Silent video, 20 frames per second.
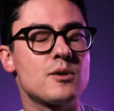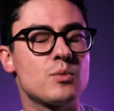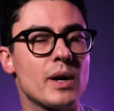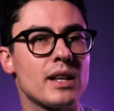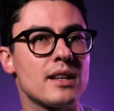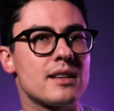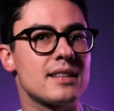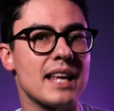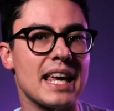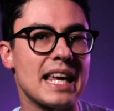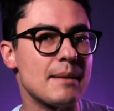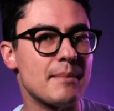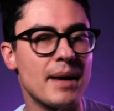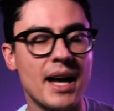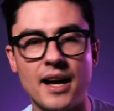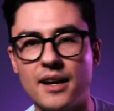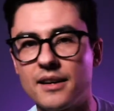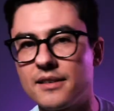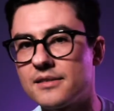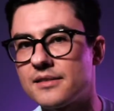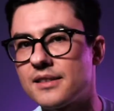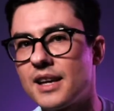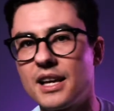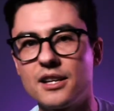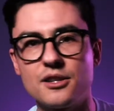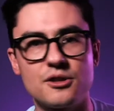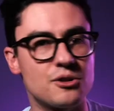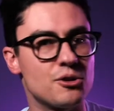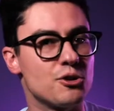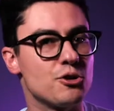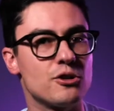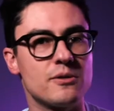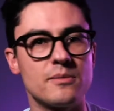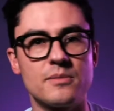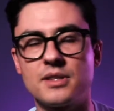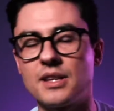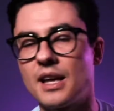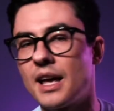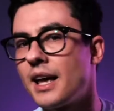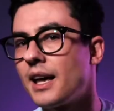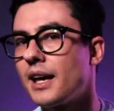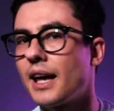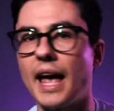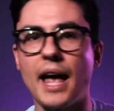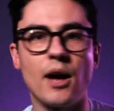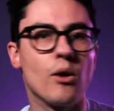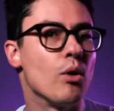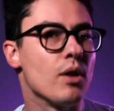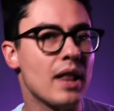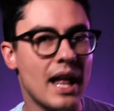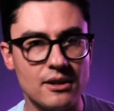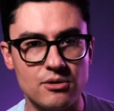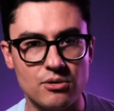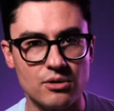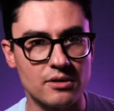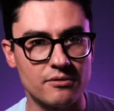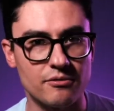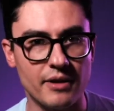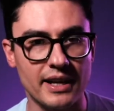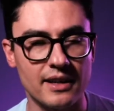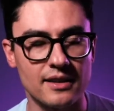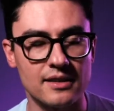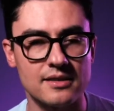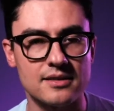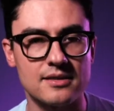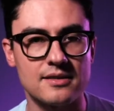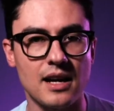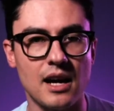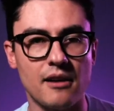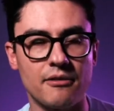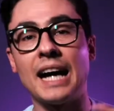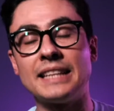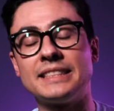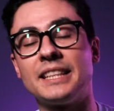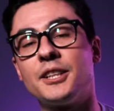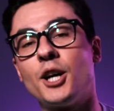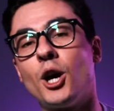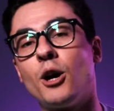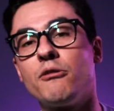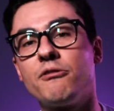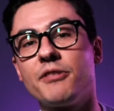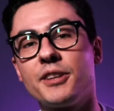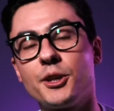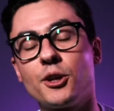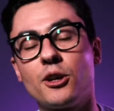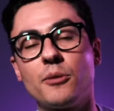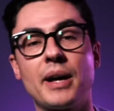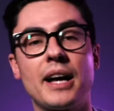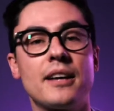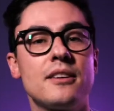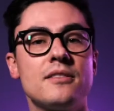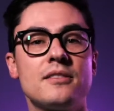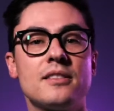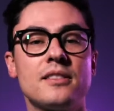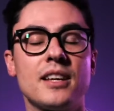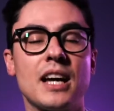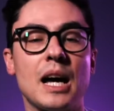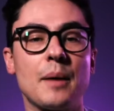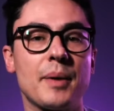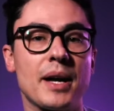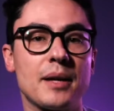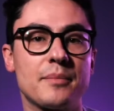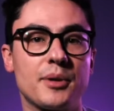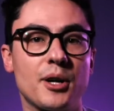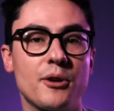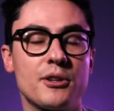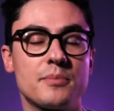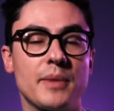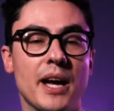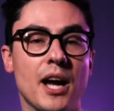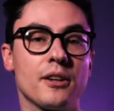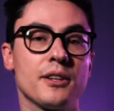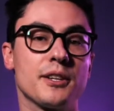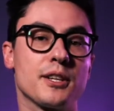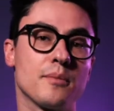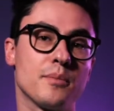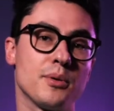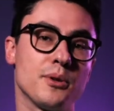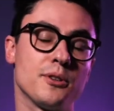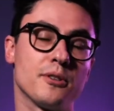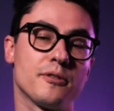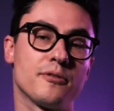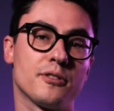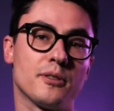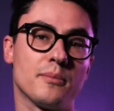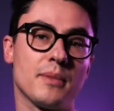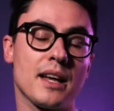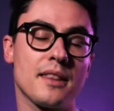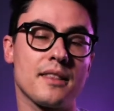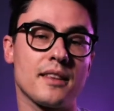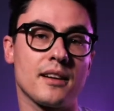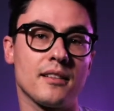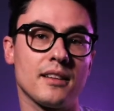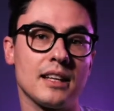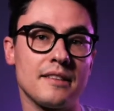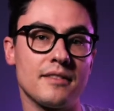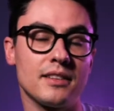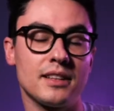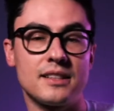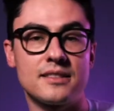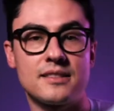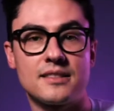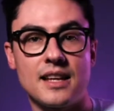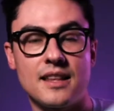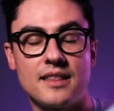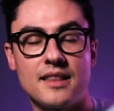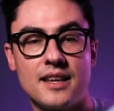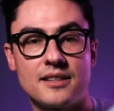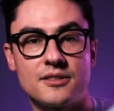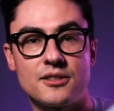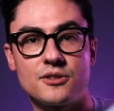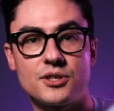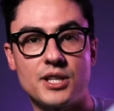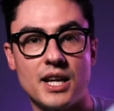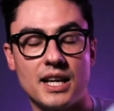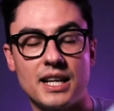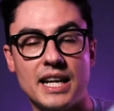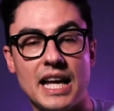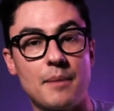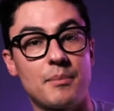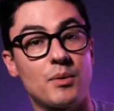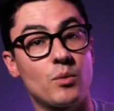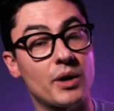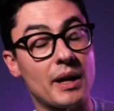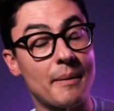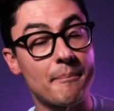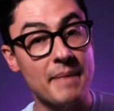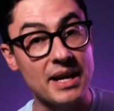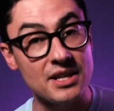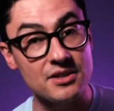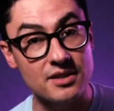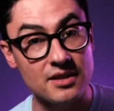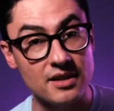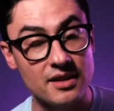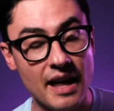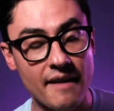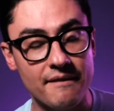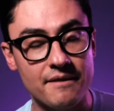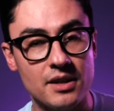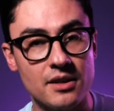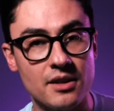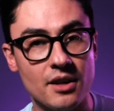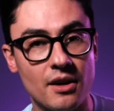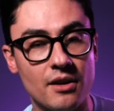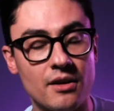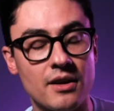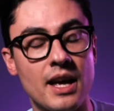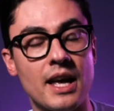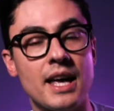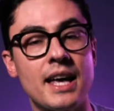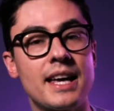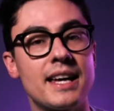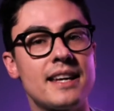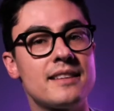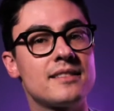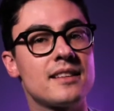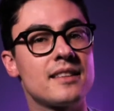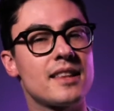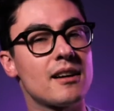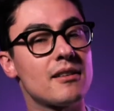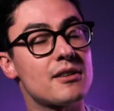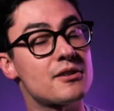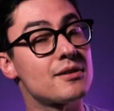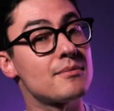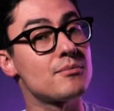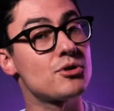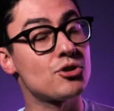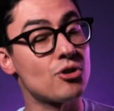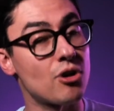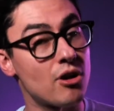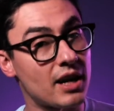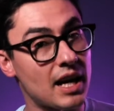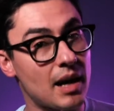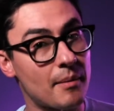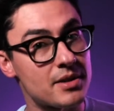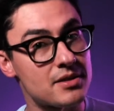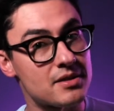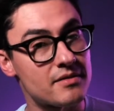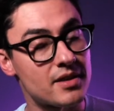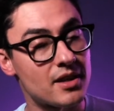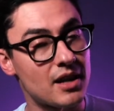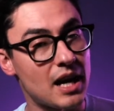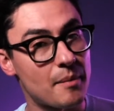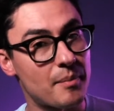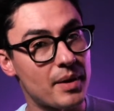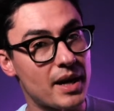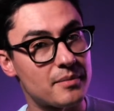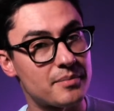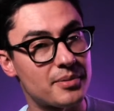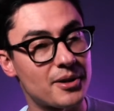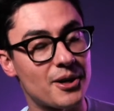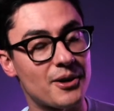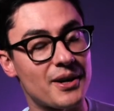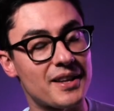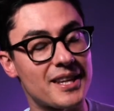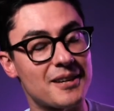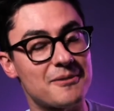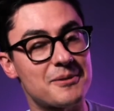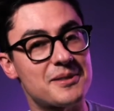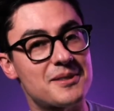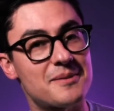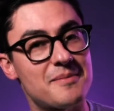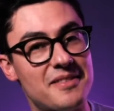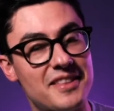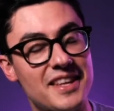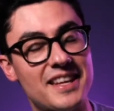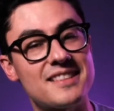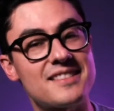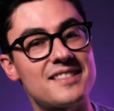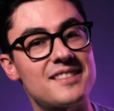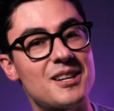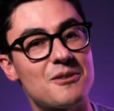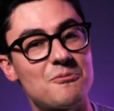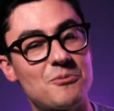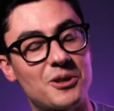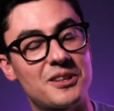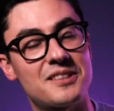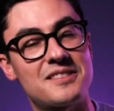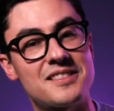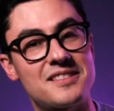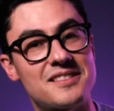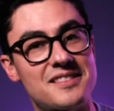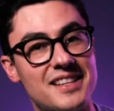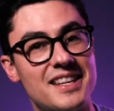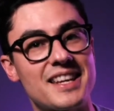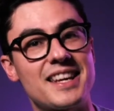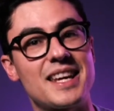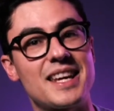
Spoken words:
well as emails, Zooms, all that sort of regular stuff. I did a whole video about using the iPad Pro as my only computer for a month, and I'll leave a link to that there, so check it out. But what I mentioned in that video is that there are some shortcomings of the iPad Pro, and there were some things that I wanted to see